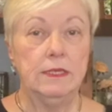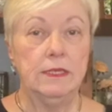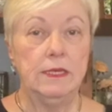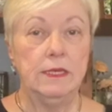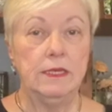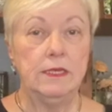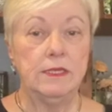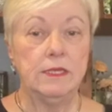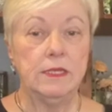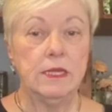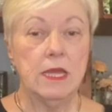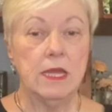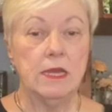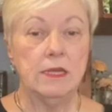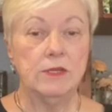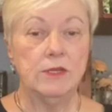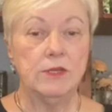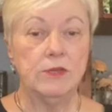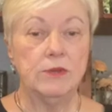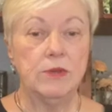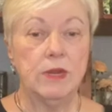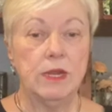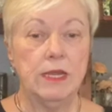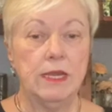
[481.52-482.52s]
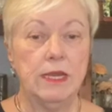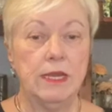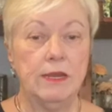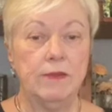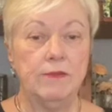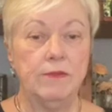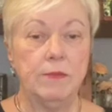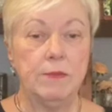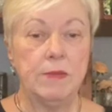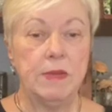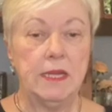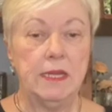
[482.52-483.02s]
it's kind of striking
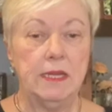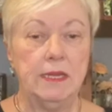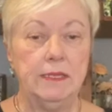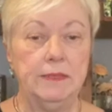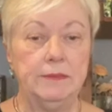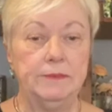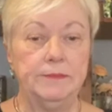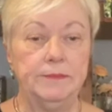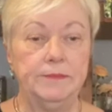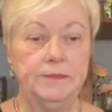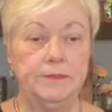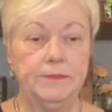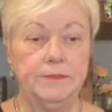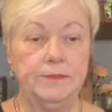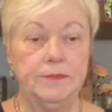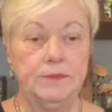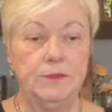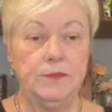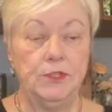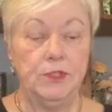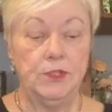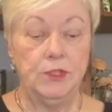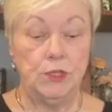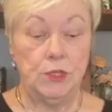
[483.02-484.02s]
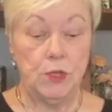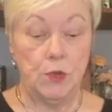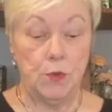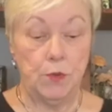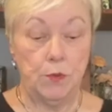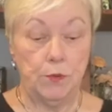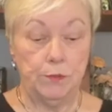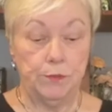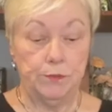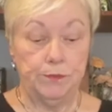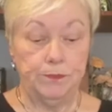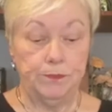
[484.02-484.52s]
everybody. So